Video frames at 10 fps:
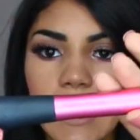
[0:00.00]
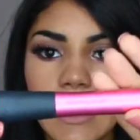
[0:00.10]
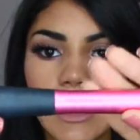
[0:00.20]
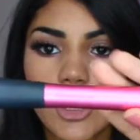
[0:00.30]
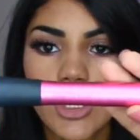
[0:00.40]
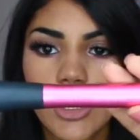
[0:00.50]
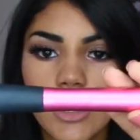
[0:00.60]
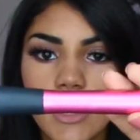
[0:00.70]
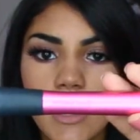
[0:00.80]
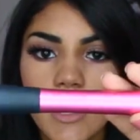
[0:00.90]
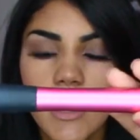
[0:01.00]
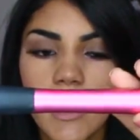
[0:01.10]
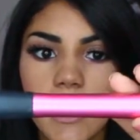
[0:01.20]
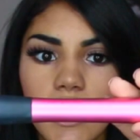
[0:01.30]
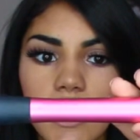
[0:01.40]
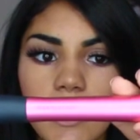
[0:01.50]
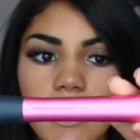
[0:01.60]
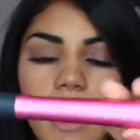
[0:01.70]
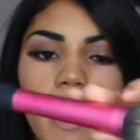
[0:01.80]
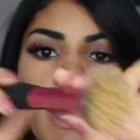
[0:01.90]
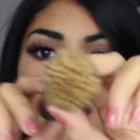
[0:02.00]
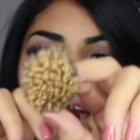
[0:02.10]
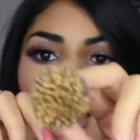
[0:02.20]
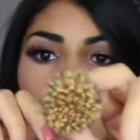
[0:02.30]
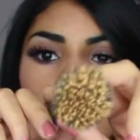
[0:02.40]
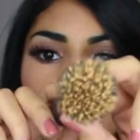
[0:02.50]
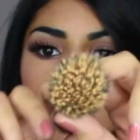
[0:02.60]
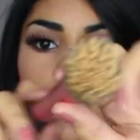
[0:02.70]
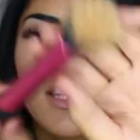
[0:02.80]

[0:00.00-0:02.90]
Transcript: and it just looks like this, and